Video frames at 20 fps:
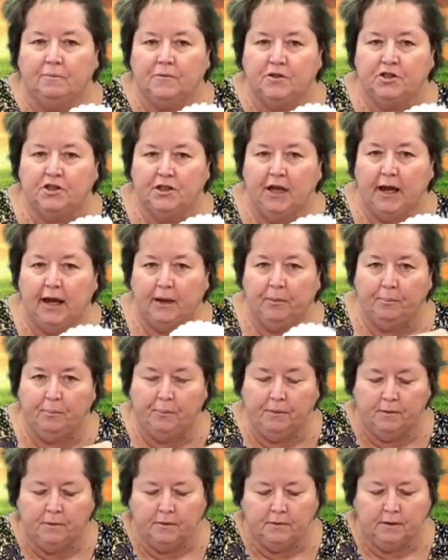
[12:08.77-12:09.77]
shape,
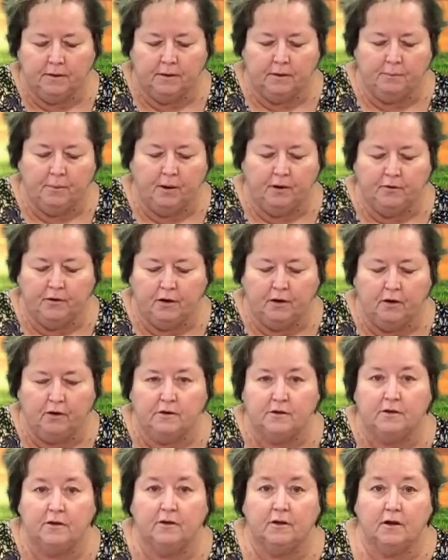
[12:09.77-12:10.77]
that part that goes
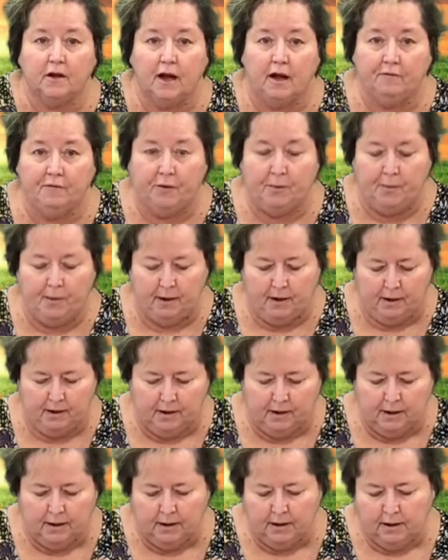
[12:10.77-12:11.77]
in the coffee pot.
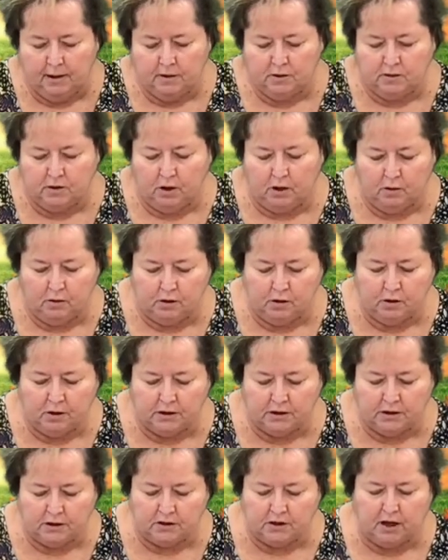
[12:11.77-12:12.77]
So you can
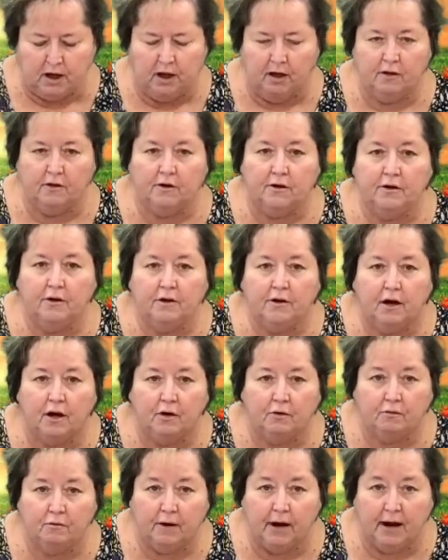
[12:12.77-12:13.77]
just color
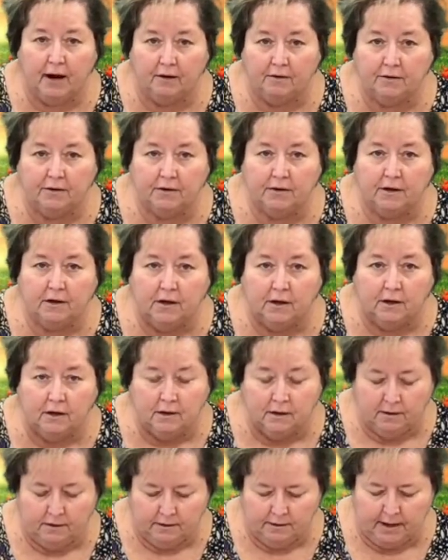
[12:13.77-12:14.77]
around
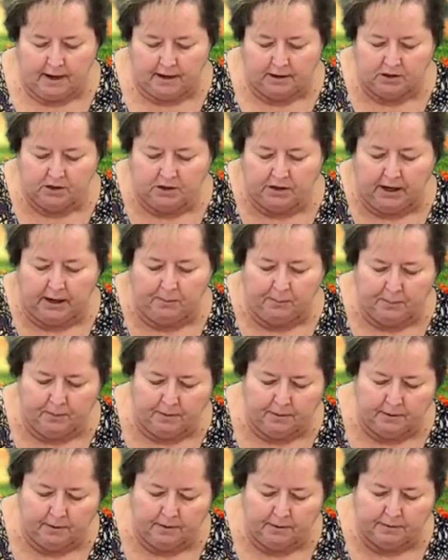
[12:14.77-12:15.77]
that shape
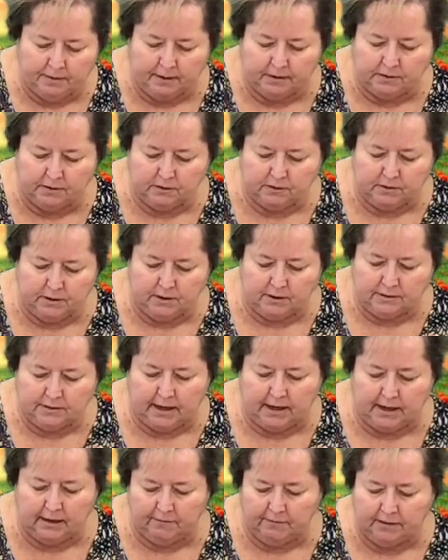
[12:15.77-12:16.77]
that's
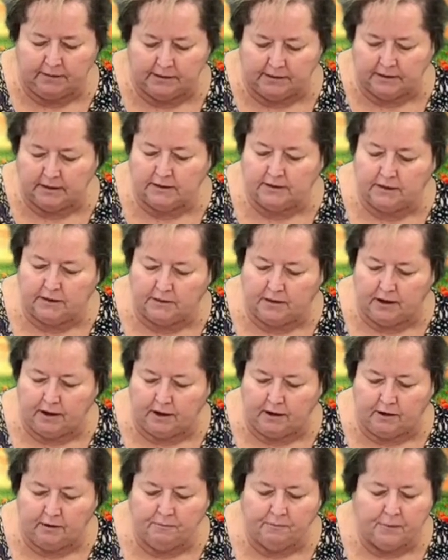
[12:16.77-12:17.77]
kind of indented
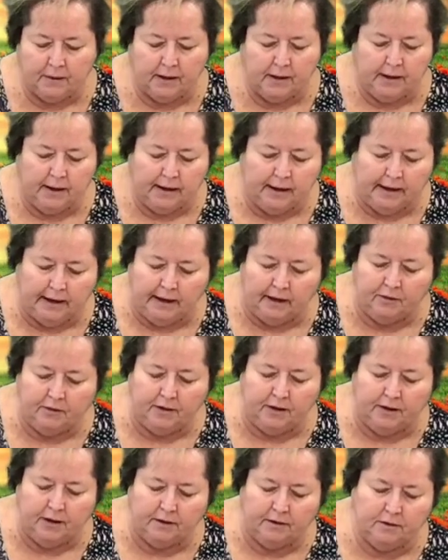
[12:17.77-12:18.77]
there and
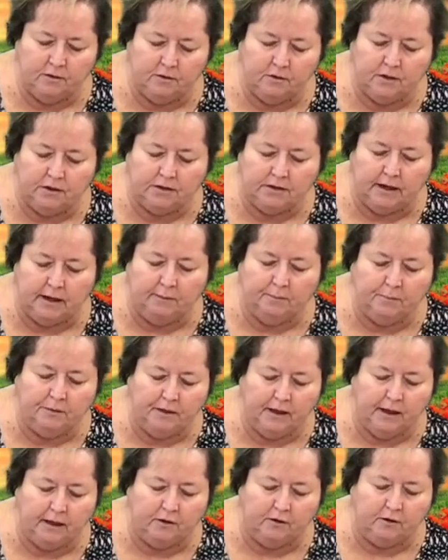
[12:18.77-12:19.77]
then do the same
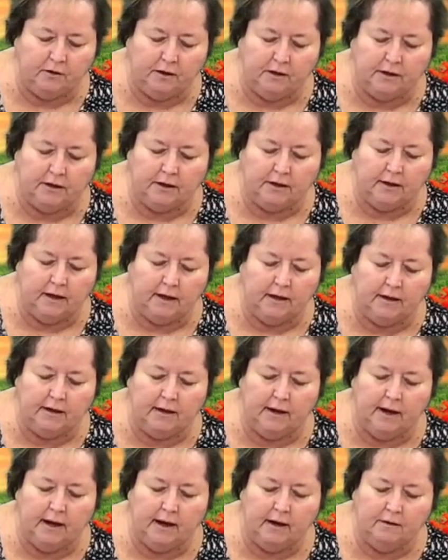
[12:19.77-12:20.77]
thing. You're going to cut it
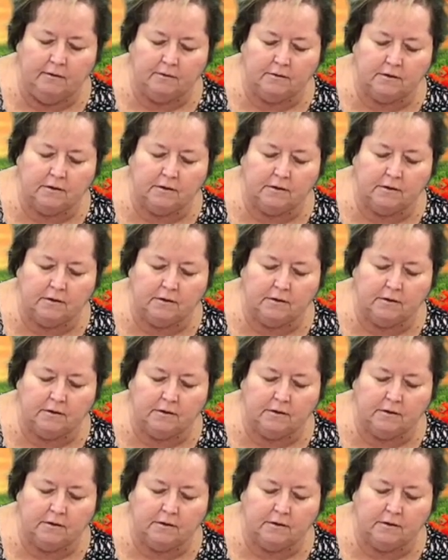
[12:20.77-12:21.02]
out.